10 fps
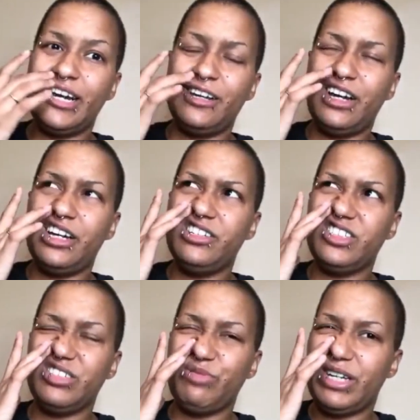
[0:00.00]
I
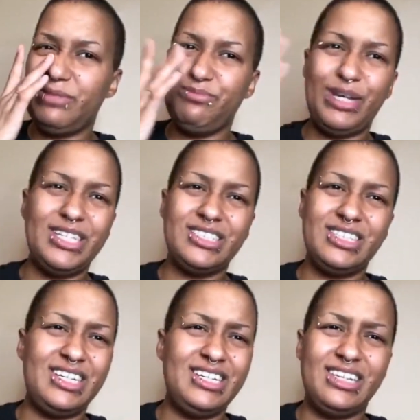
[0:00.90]
only
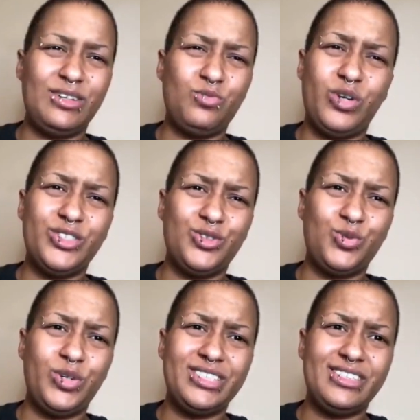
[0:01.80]
basically eat like once or
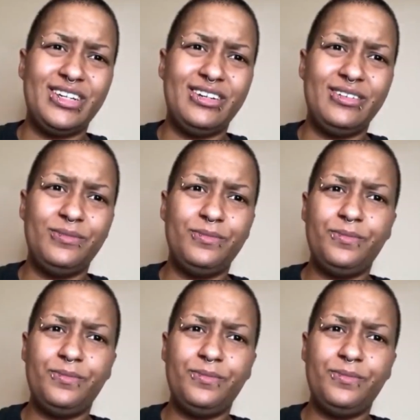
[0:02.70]
twice a day.